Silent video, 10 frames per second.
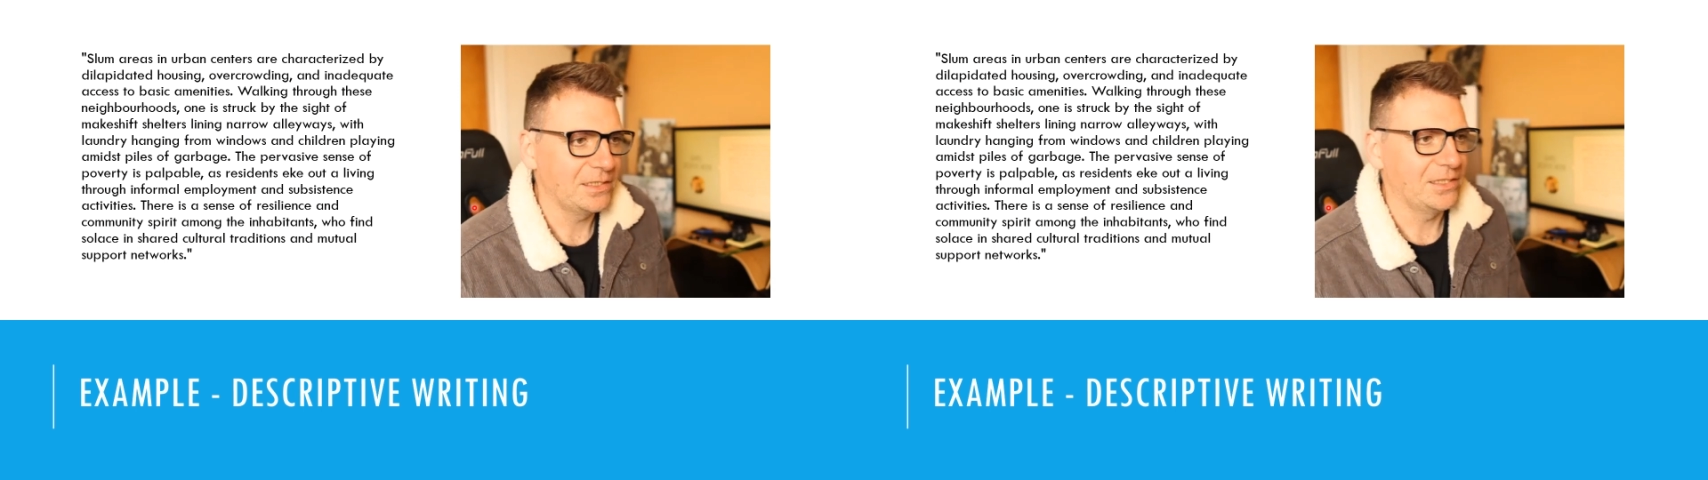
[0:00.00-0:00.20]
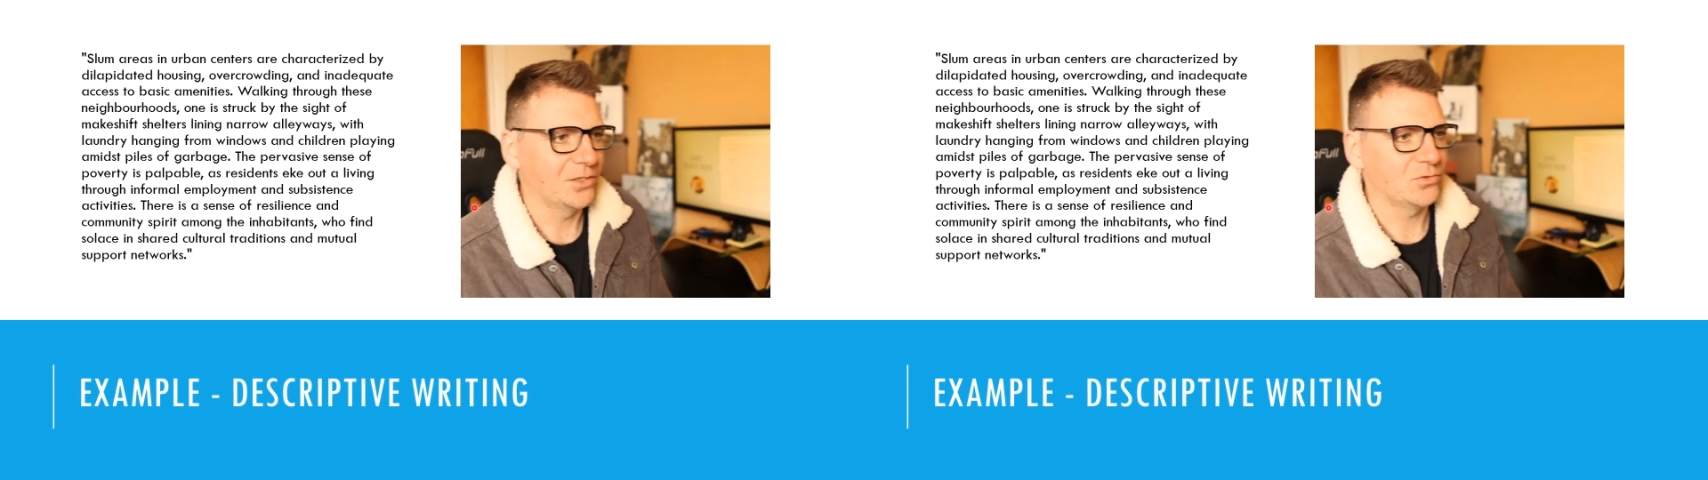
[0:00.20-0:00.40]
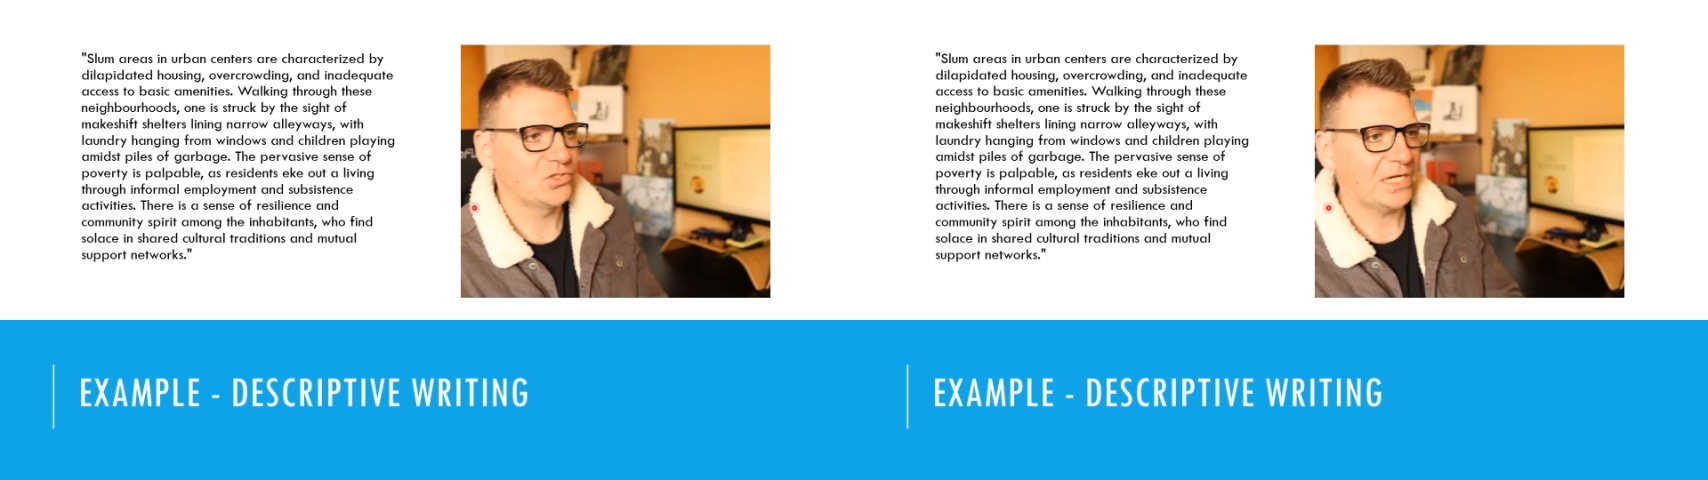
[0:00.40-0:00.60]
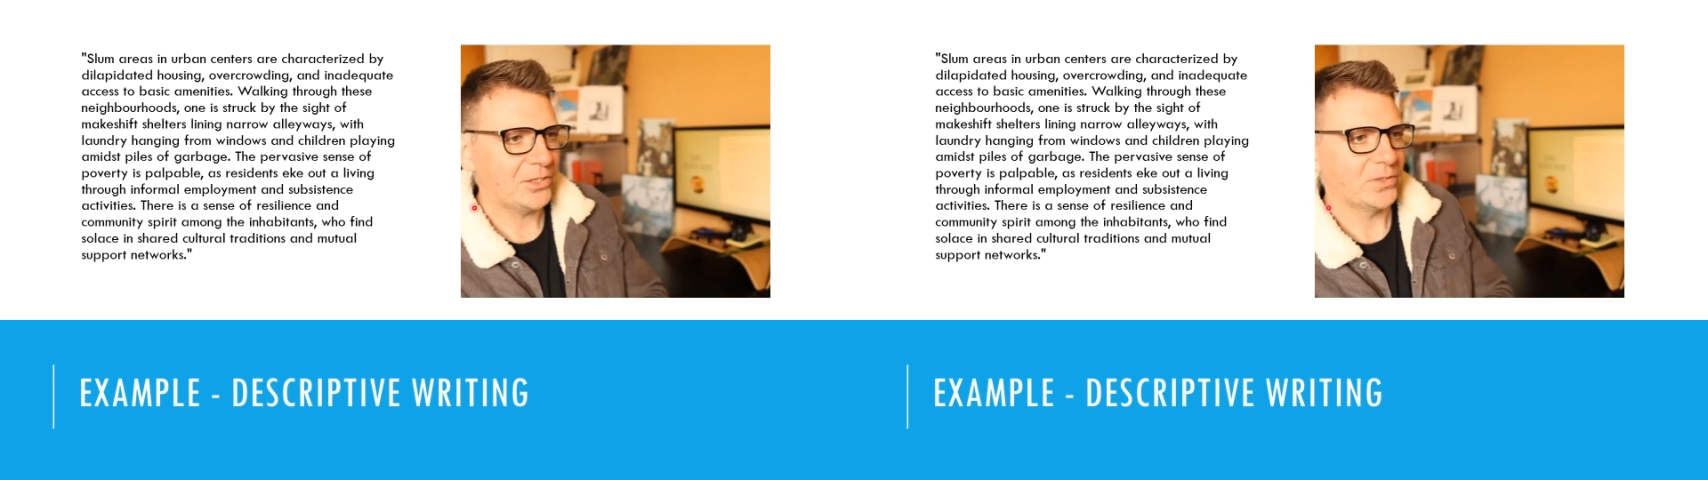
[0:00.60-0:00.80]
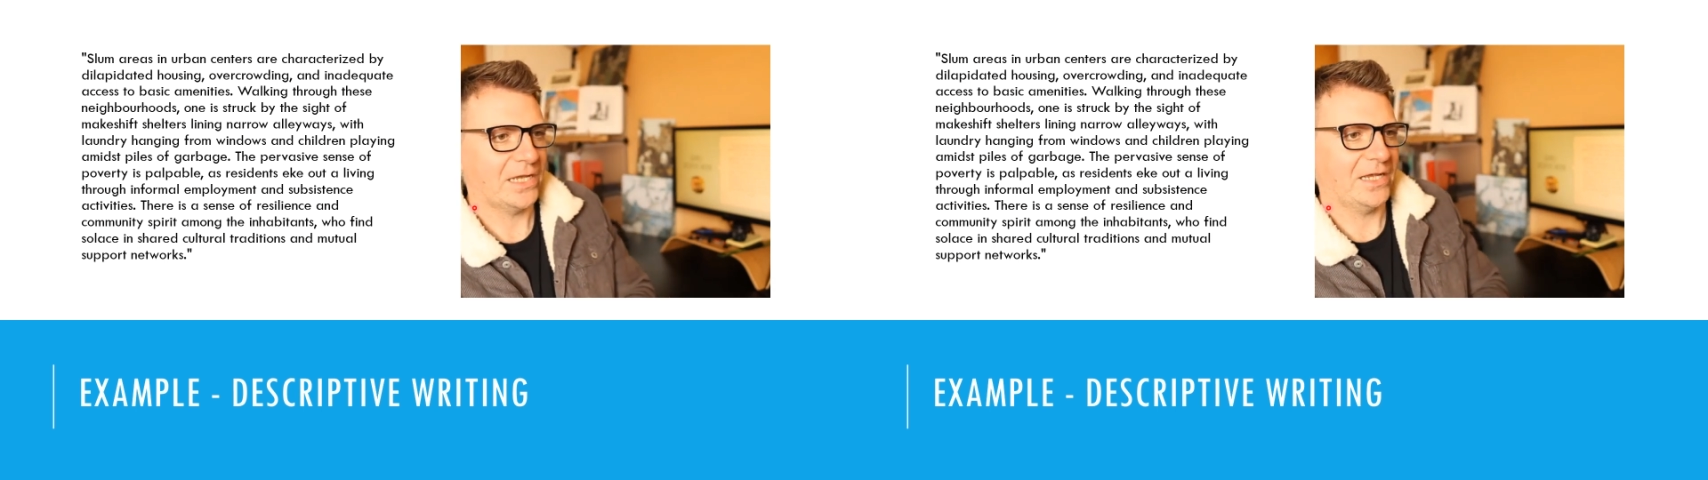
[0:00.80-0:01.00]
shadow
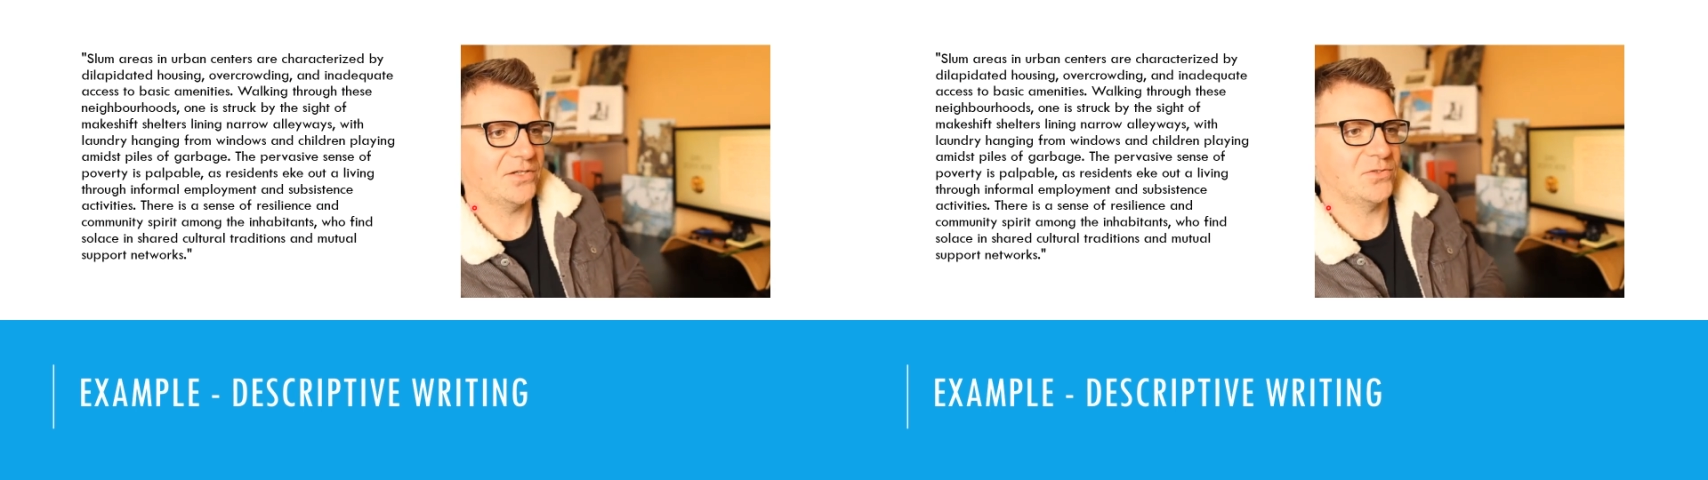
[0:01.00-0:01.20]
cast